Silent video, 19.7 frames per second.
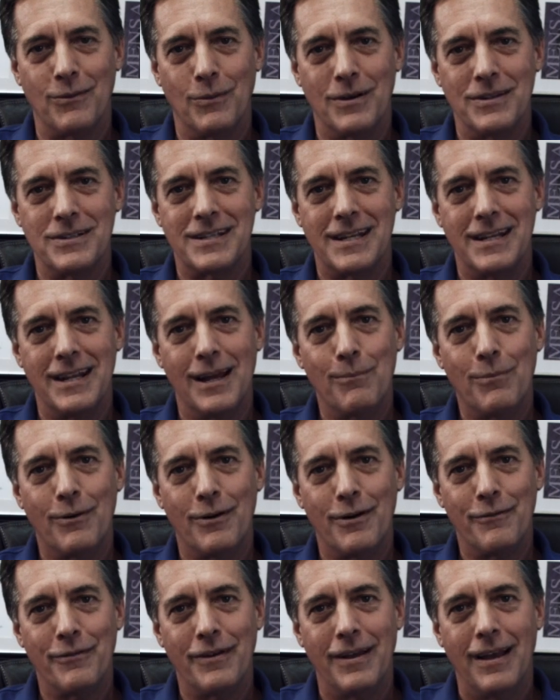was a number
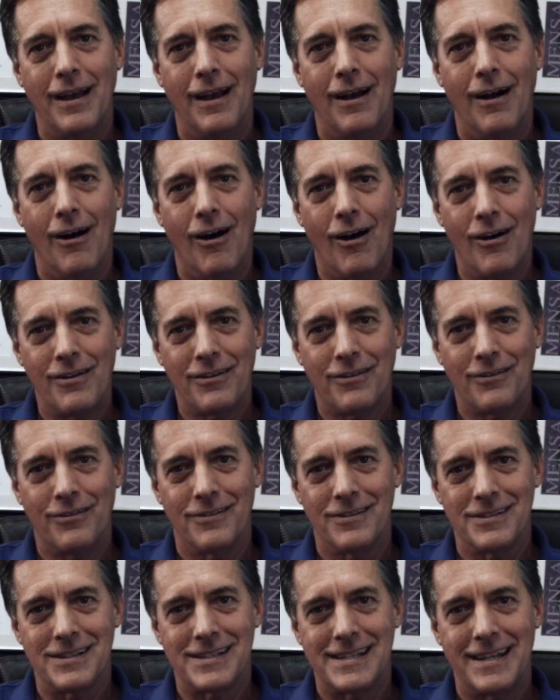of
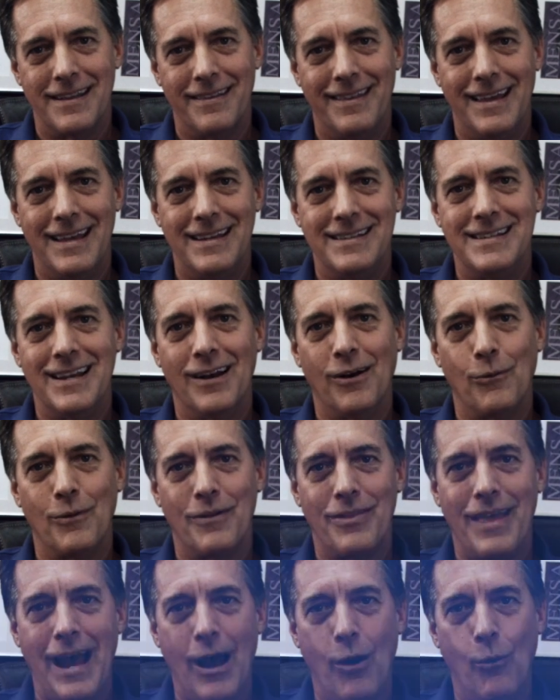articles that dealt
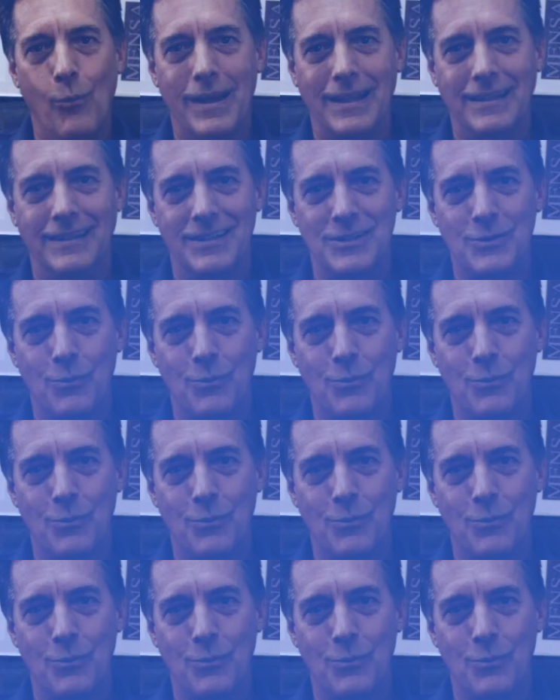with how winglets